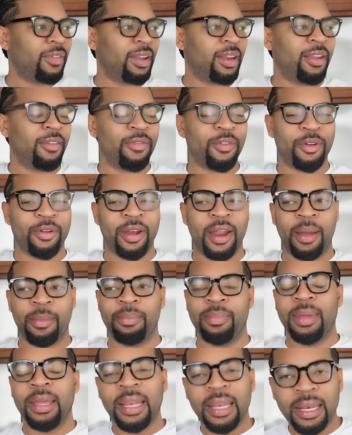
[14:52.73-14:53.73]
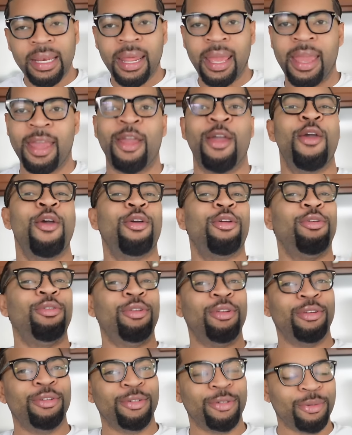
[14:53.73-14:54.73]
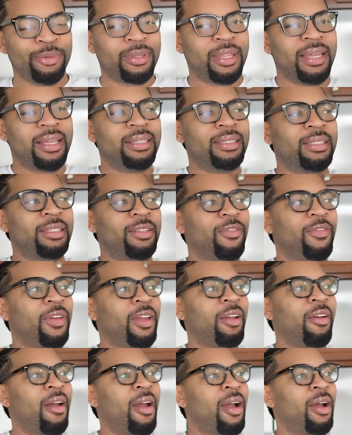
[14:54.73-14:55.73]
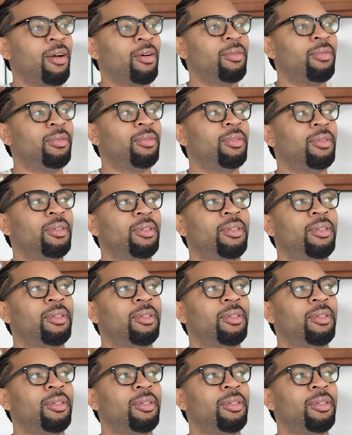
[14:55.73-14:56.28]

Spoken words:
And if you're not meeting that, you need to do things to figure out